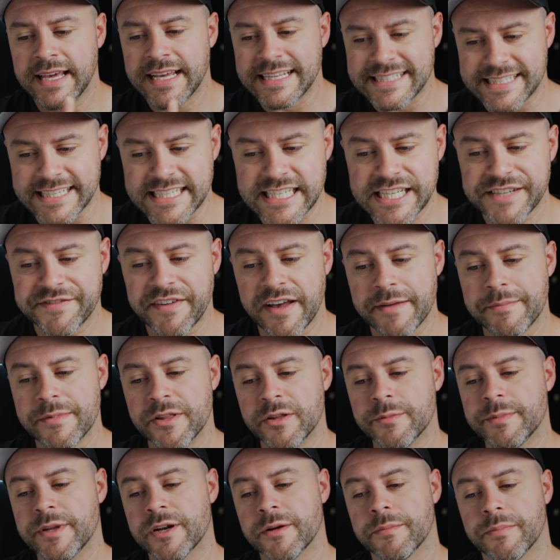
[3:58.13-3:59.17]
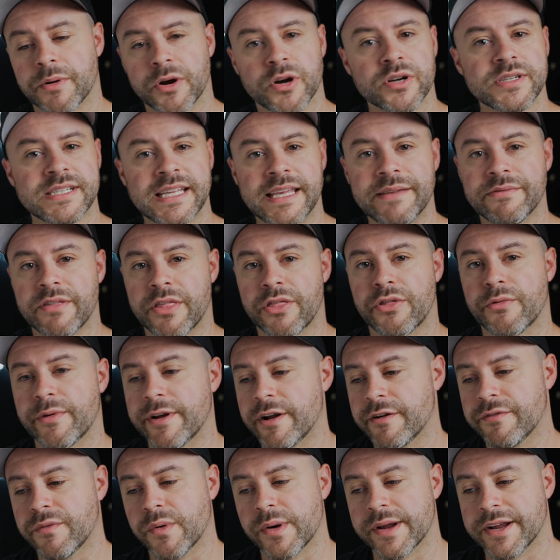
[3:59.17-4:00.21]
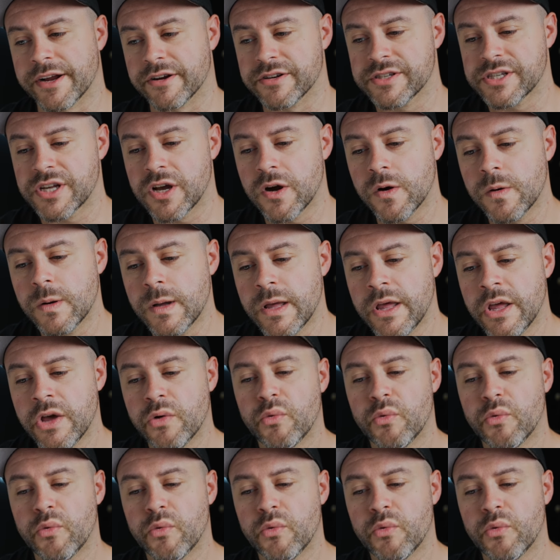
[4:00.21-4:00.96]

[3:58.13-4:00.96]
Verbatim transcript: sixty-five millimeter burrs even three or four years ago